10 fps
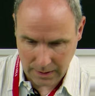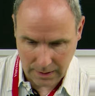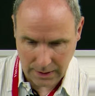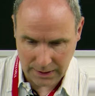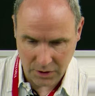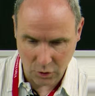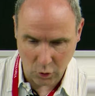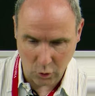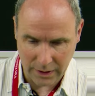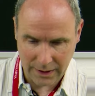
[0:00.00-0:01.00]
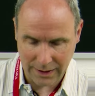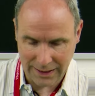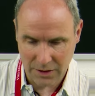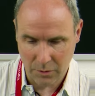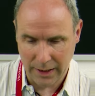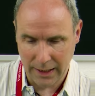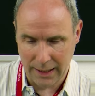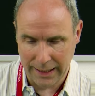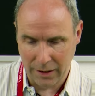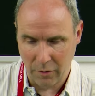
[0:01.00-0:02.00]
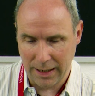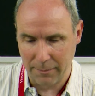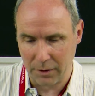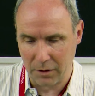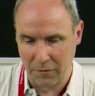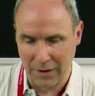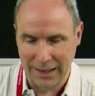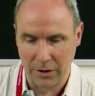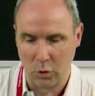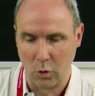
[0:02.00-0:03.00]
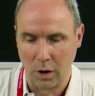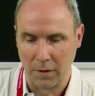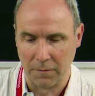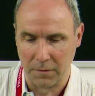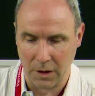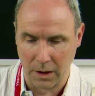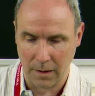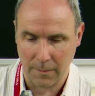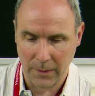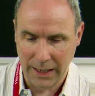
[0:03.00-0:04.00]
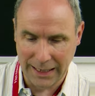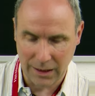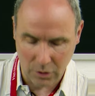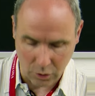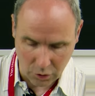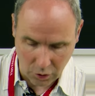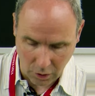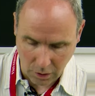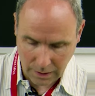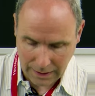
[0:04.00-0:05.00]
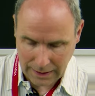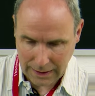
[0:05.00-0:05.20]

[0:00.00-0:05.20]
let's do it this way. I grab the value of the edit control,